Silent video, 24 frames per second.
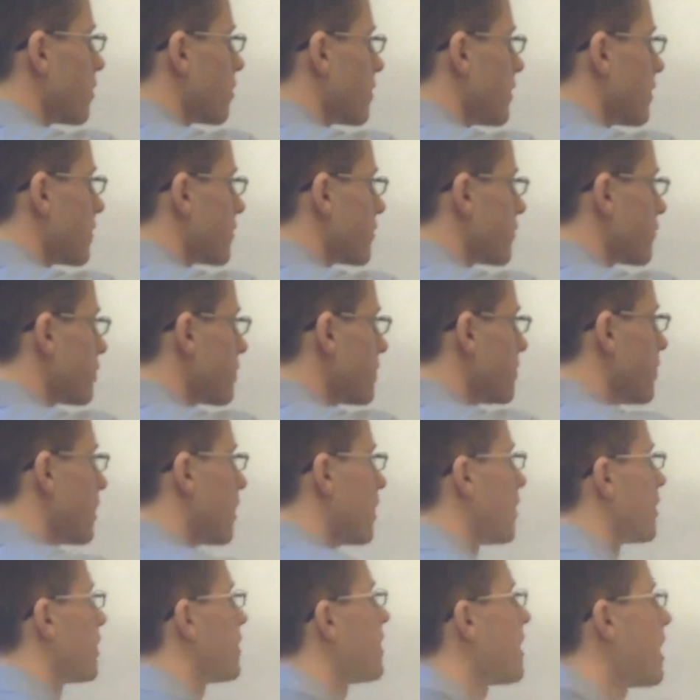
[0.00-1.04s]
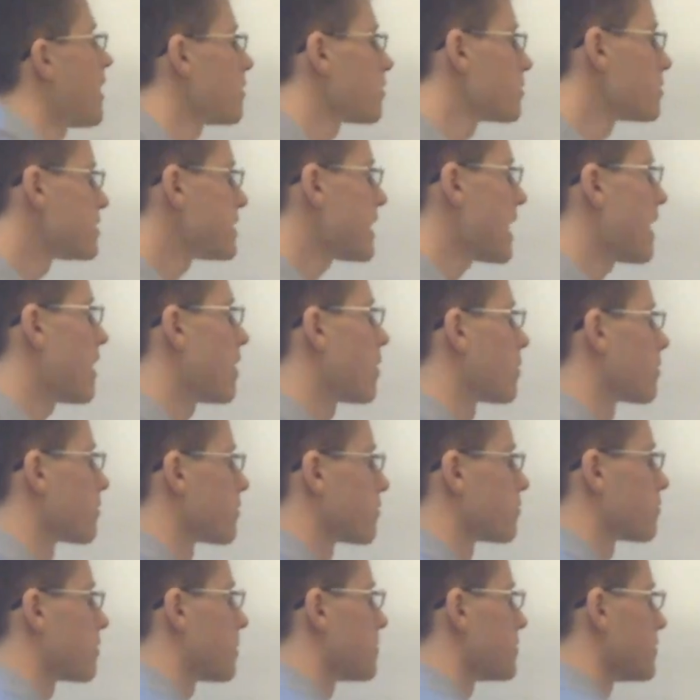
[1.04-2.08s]
we have a free body, an arrow down
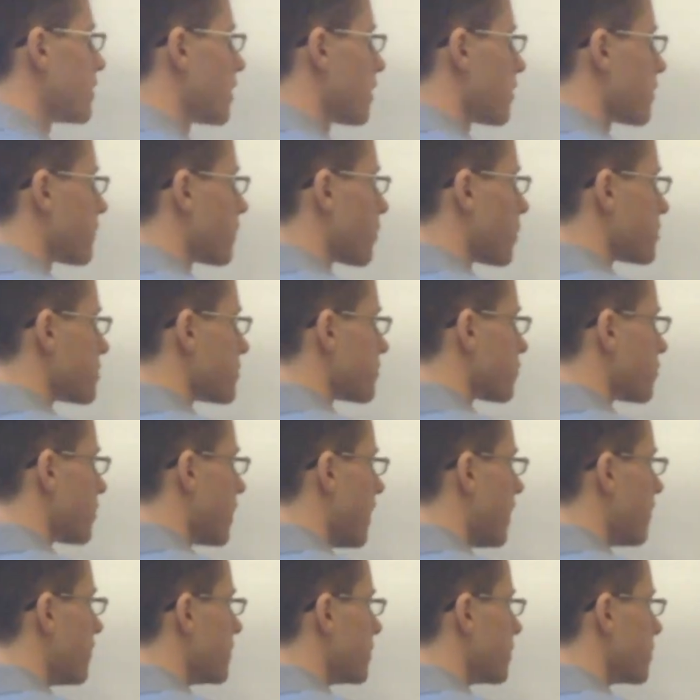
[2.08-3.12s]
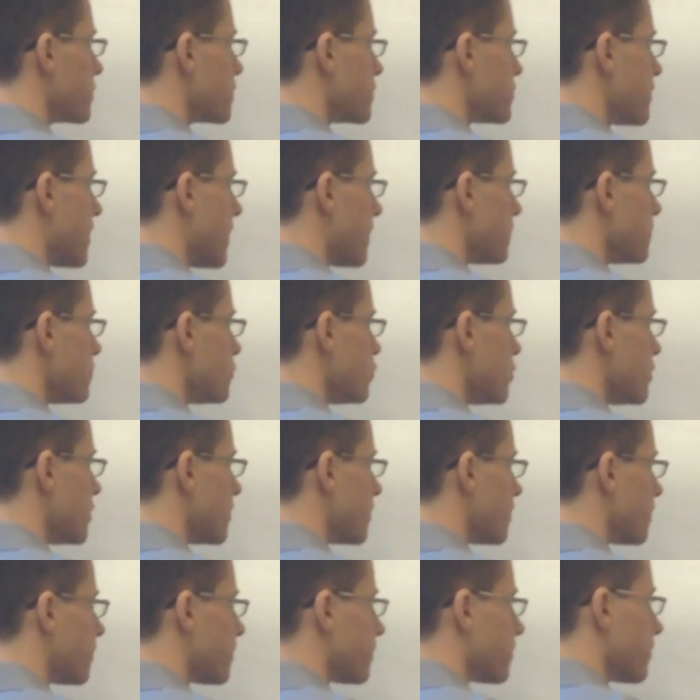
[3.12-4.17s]
representing the force of gravity, which is mg,
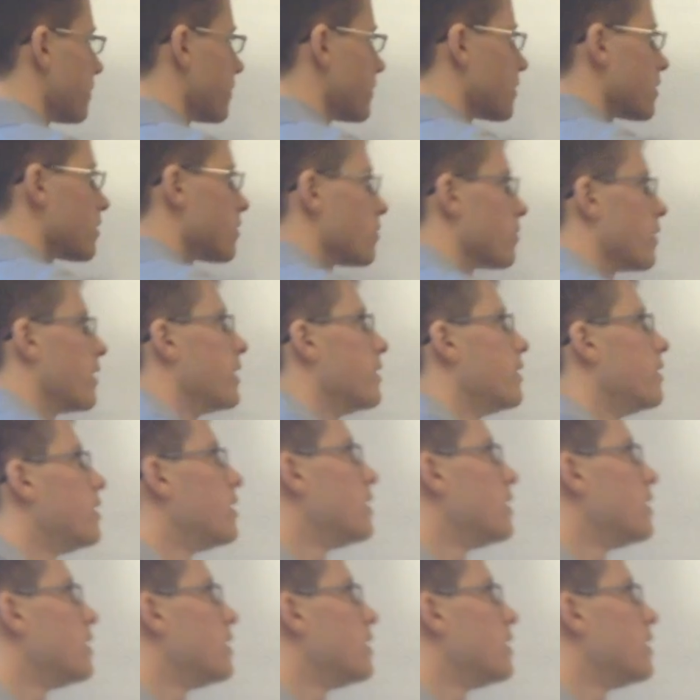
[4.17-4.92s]
right?